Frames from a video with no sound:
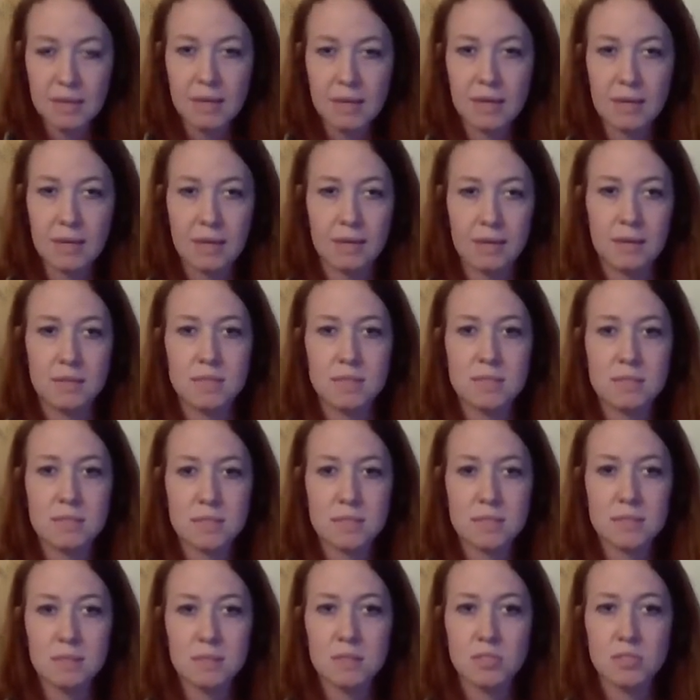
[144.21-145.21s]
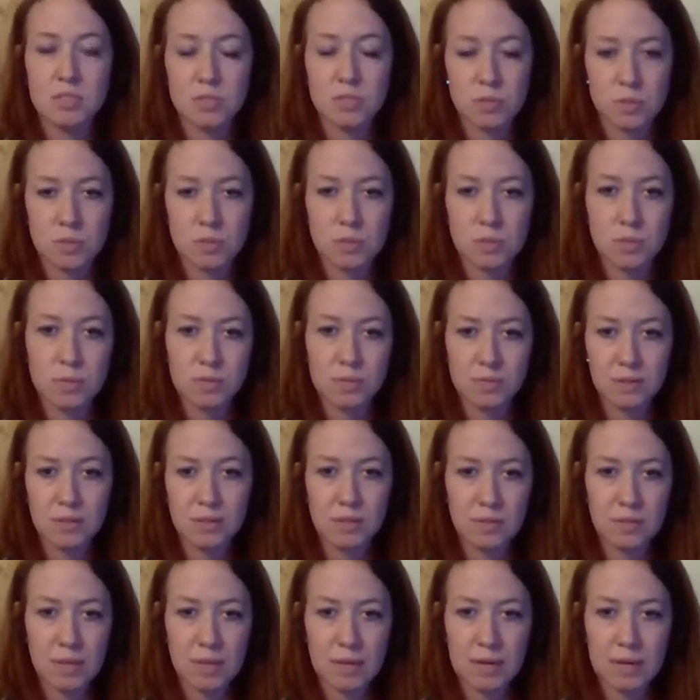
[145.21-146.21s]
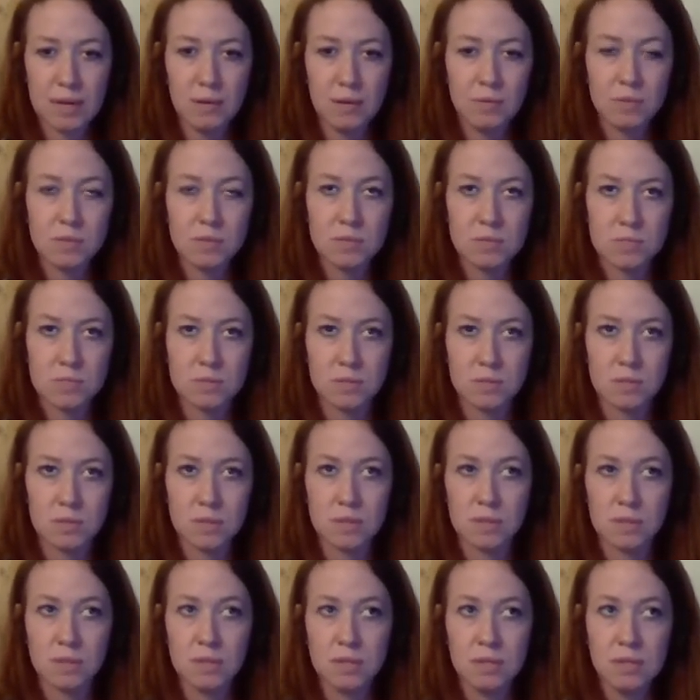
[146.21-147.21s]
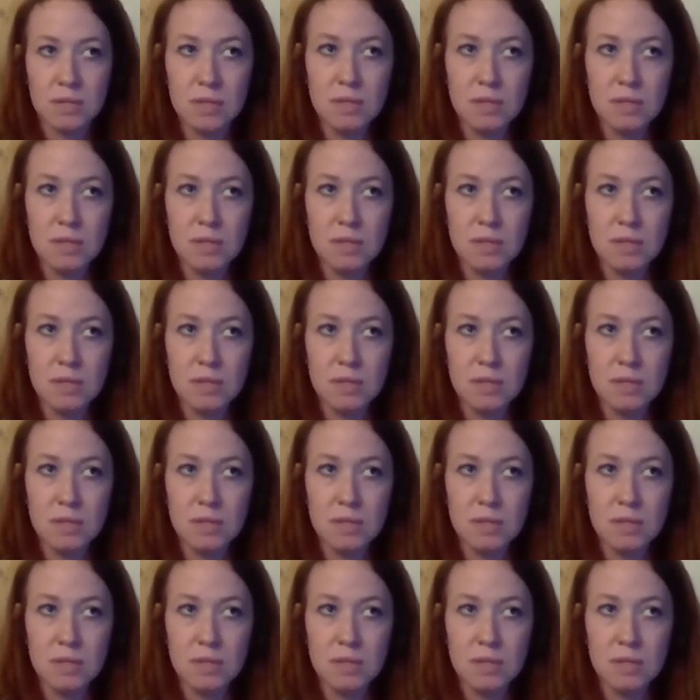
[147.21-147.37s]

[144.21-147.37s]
And the sooner that we figure that out, the